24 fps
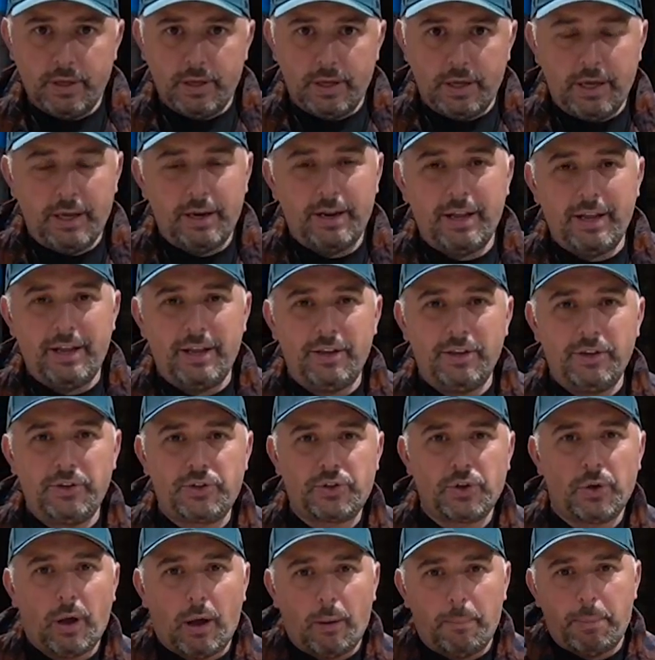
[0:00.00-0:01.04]
it
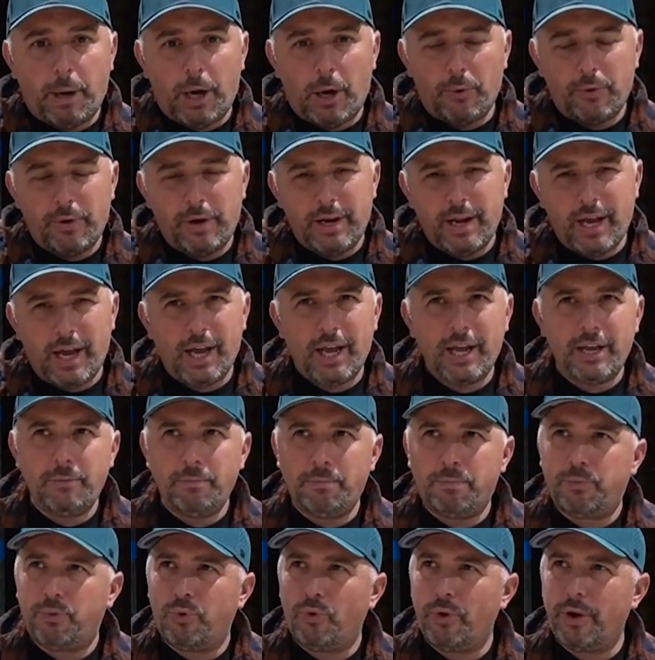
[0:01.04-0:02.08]
is about
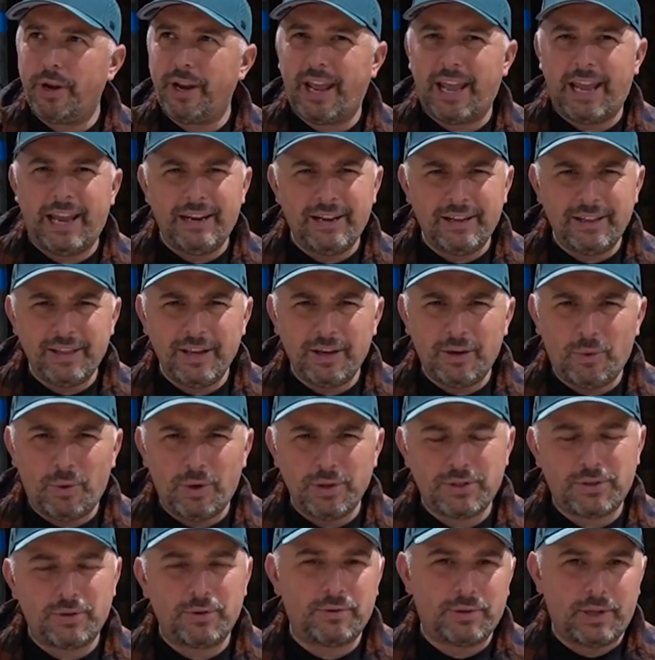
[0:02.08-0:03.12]
9.8, I think it
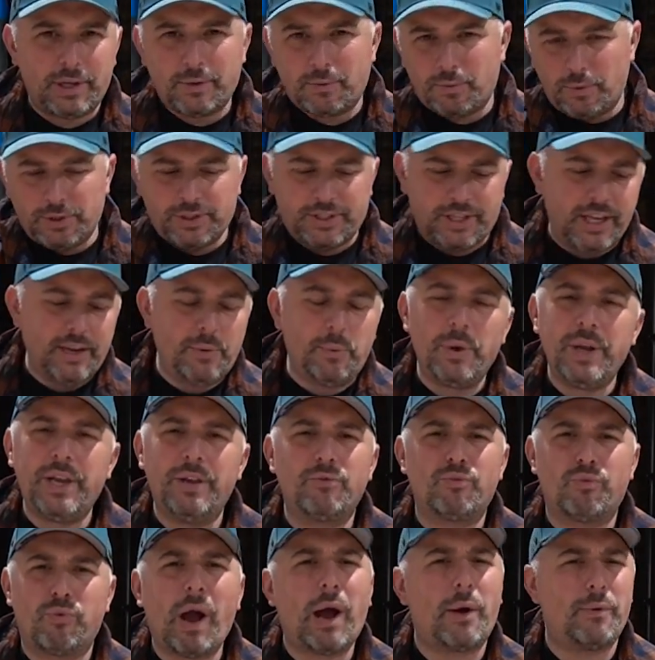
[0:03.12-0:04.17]
was, or like we'll say we
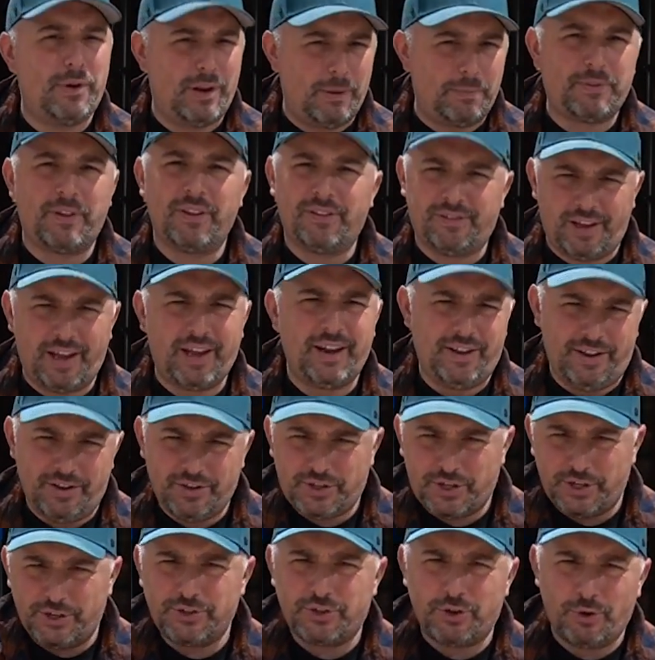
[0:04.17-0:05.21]
can round up to 10
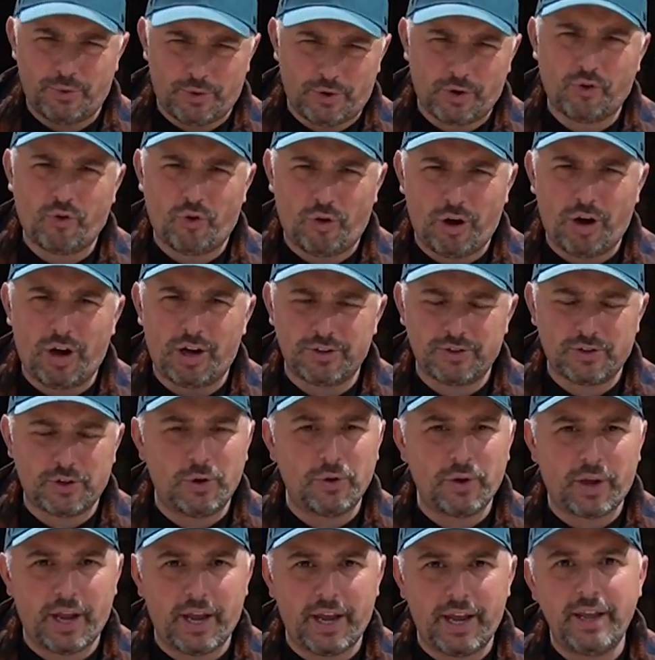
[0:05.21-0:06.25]
inches going across,
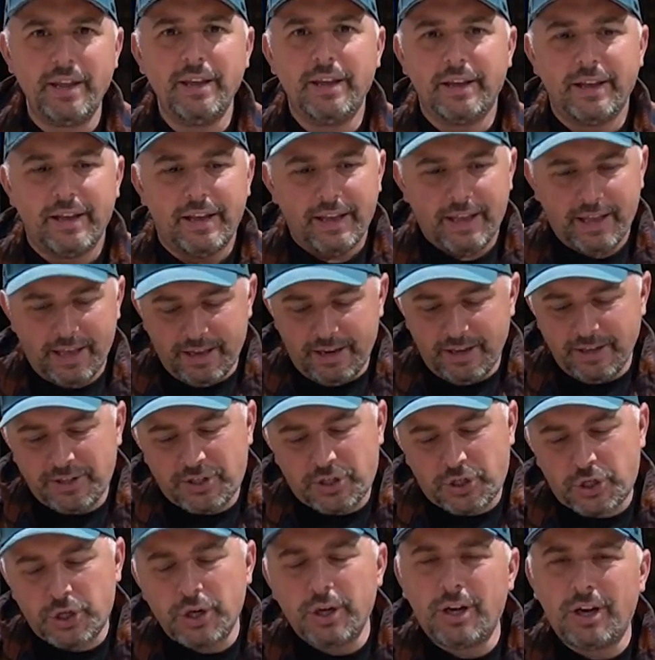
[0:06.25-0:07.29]
okay? It is
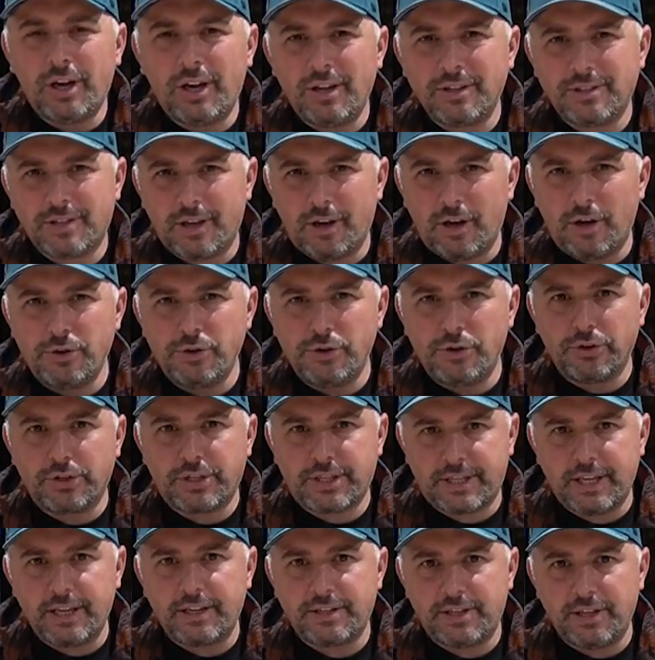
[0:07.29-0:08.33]
just under
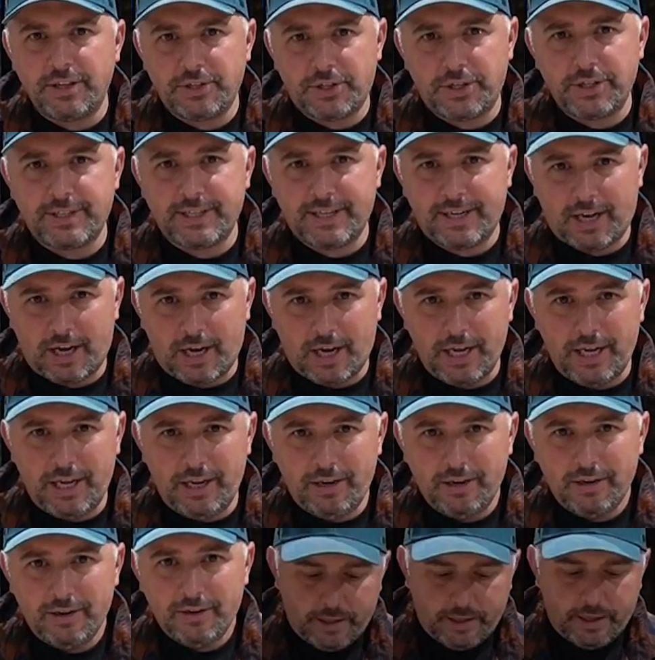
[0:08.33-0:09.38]
6 inches in height,
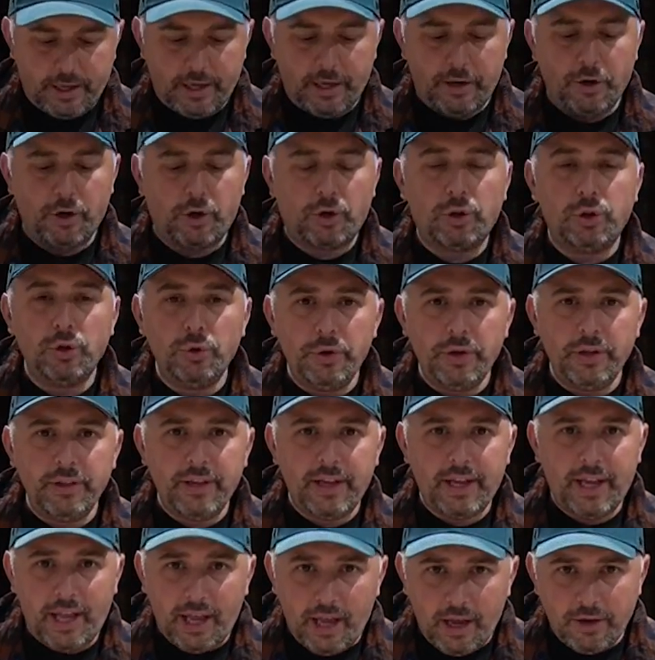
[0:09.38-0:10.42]
and including
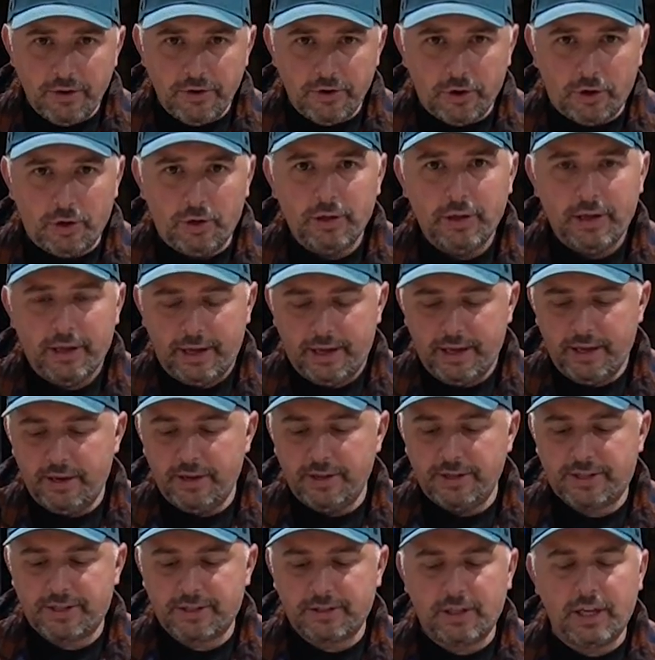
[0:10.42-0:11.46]
the handle, it
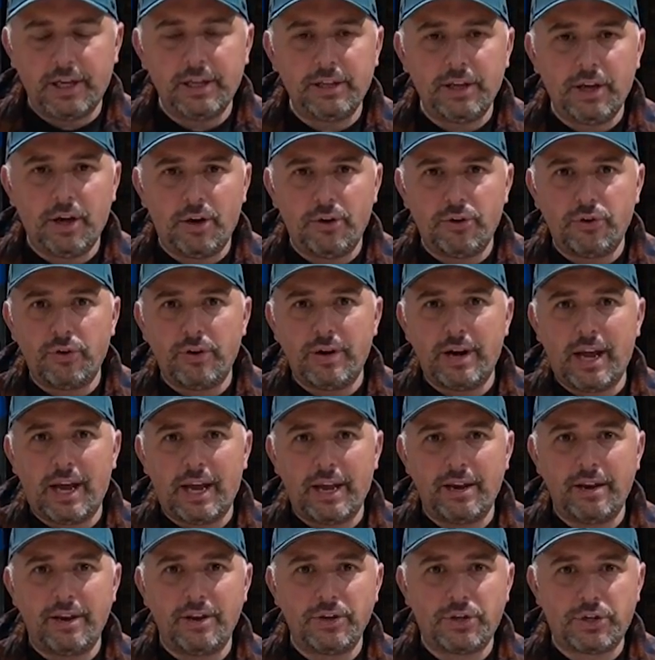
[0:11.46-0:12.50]
is slightly under
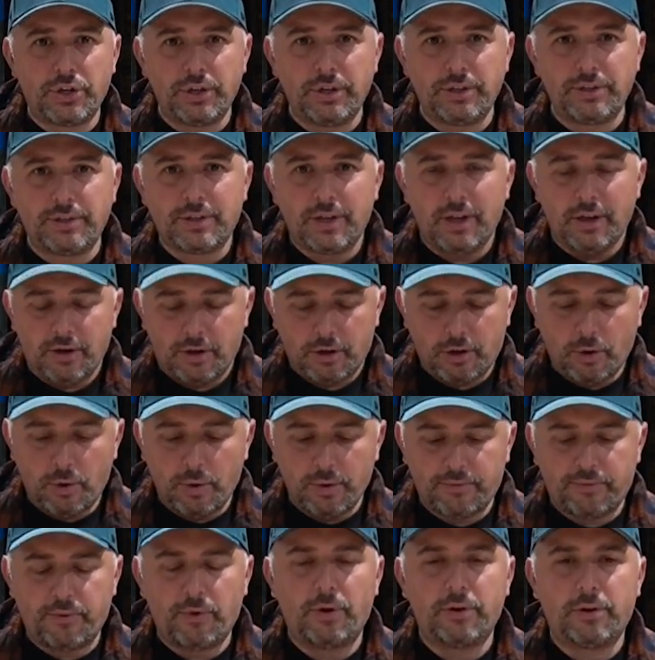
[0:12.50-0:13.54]
9 inches
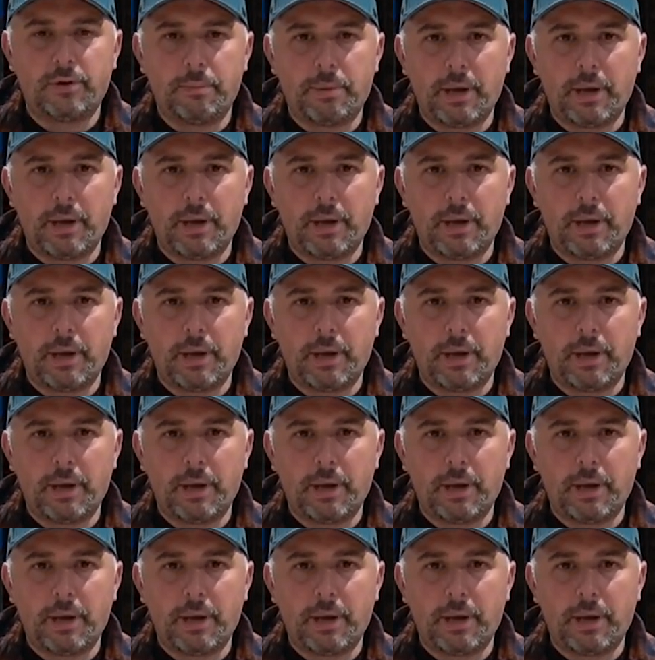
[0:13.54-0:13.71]
going front to